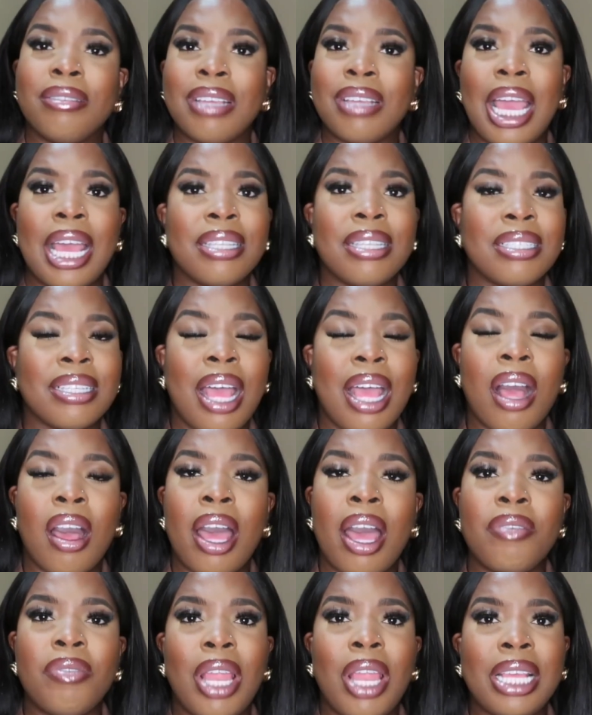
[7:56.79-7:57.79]
Guys, I
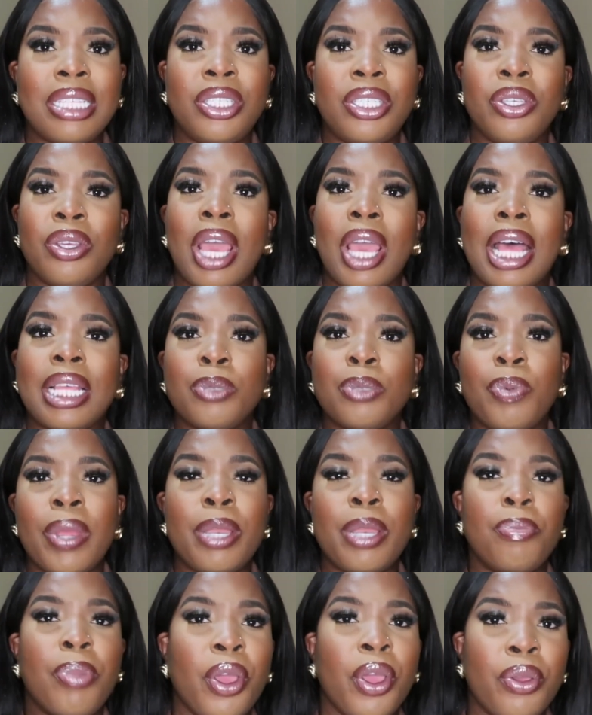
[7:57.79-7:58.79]
can't even lie to you, I
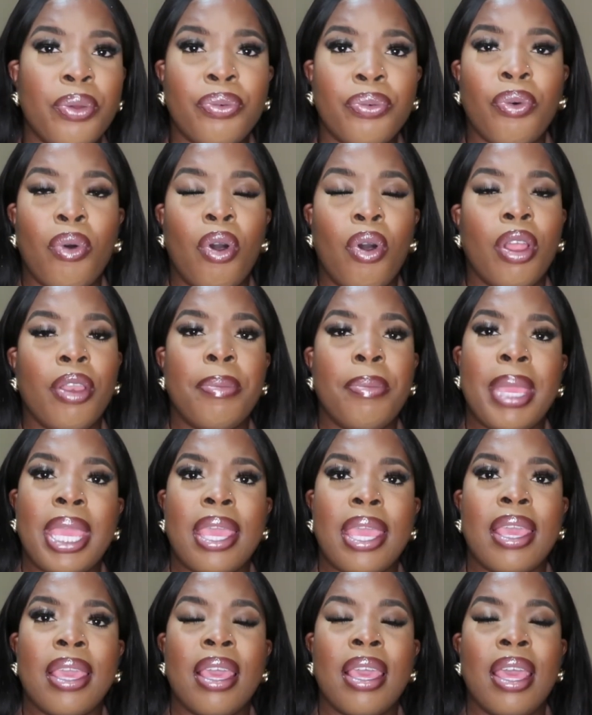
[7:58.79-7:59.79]
sprayed both on
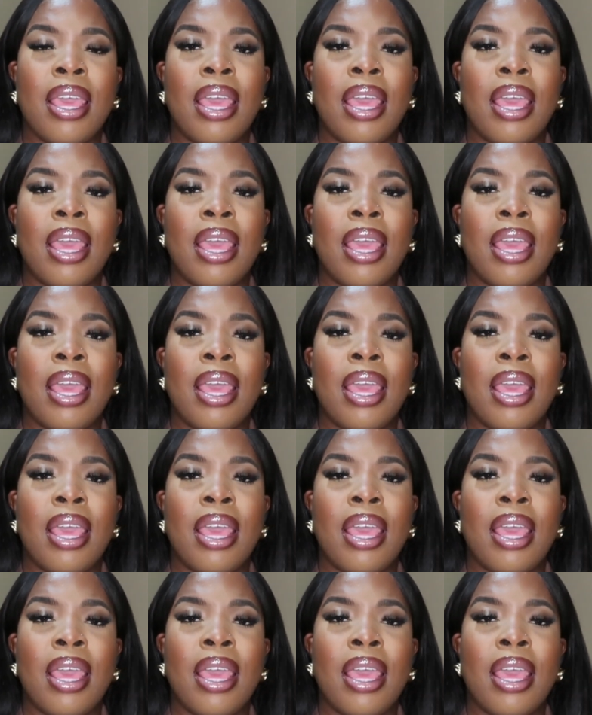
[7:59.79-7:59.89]
me.